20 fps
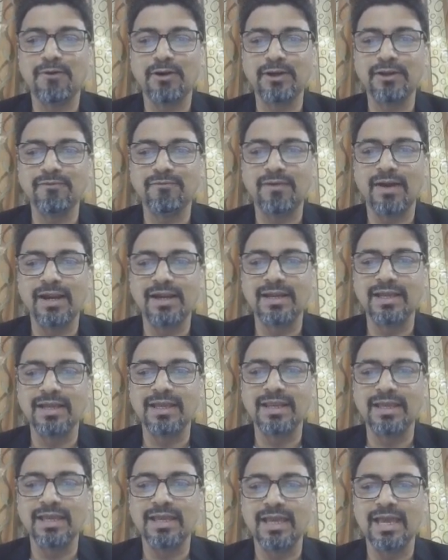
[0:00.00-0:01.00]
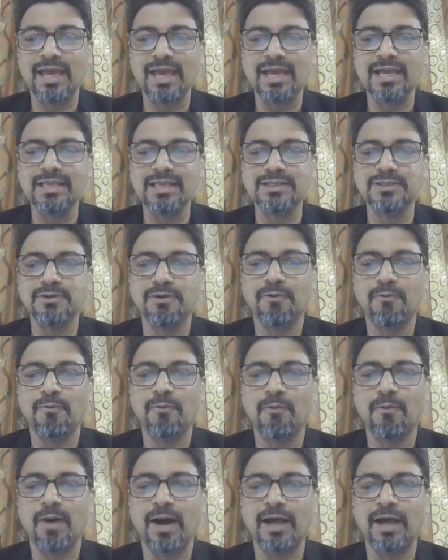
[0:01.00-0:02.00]
45 degree is
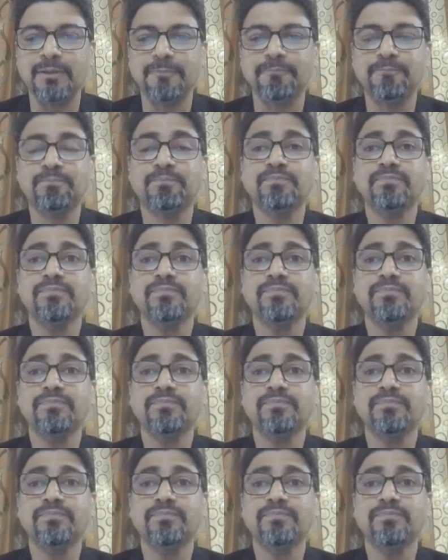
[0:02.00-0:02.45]
1.